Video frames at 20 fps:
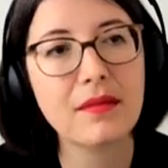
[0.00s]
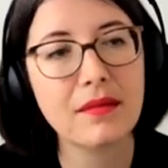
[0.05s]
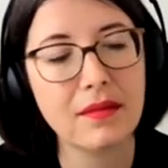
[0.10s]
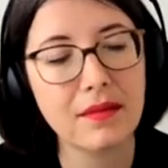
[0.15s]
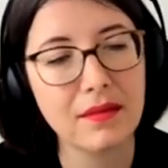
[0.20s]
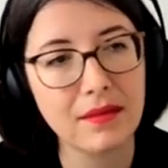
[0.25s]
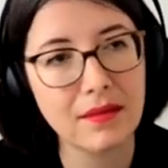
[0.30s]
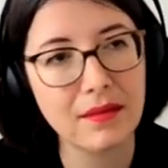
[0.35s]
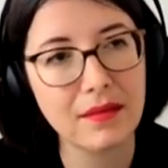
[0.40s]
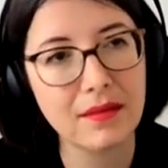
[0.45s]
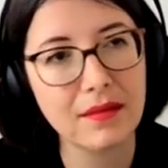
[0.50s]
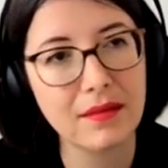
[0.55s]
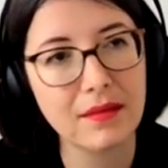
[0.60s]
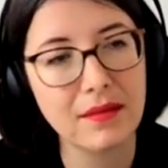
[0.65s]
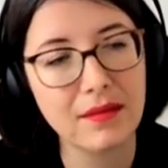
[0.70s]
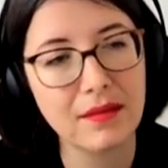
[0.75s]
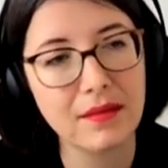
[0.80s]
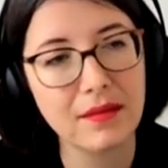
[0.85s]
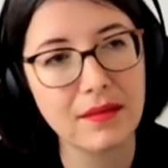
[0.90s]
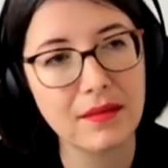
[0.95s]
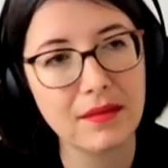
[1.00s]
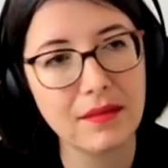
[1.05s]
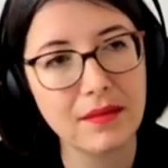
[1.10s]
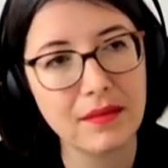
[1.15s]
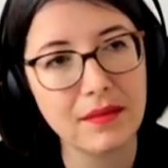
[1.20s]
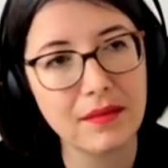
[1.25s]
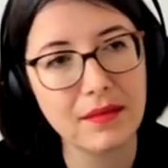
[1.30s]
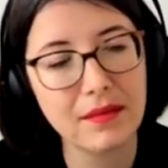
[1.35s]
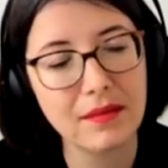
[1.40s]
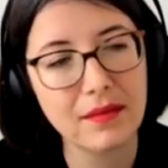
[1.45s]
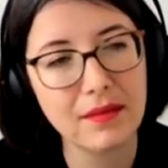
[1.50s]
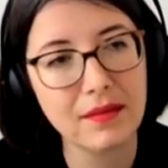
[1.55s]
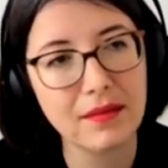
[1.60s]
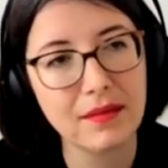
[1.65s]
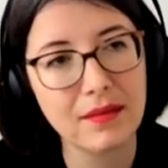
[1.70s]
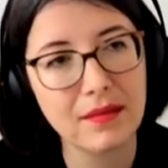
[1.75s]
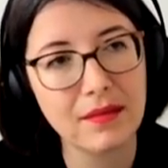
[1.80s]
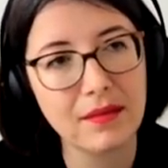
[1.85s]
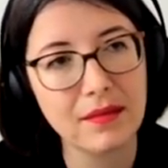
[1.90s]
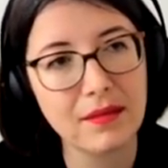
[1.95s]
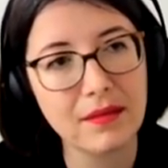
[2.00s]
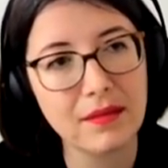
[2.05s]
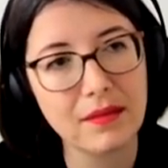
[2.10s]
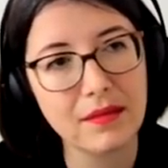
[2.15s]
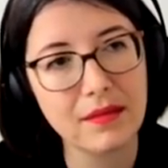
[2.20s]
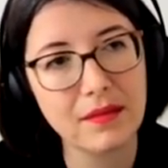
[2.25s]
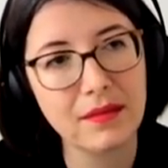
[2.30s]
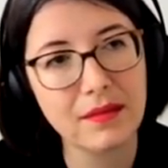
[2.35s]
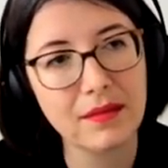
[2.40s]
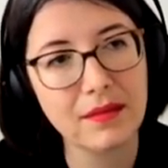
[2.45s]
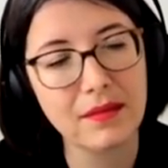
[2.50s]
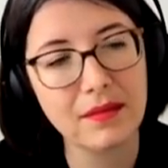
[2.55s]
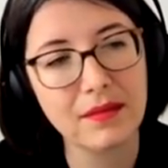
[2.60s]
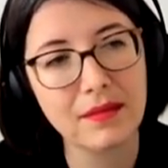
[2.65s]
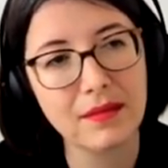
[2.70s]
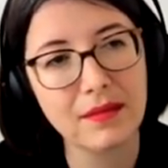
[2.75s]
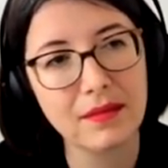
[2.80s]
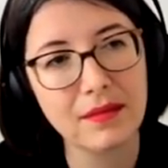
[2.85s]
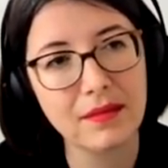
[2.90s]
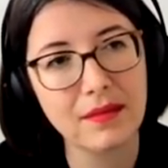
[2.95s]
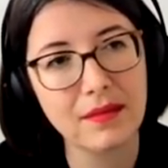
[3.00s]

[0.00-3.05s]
No words are spoken by the person on screen.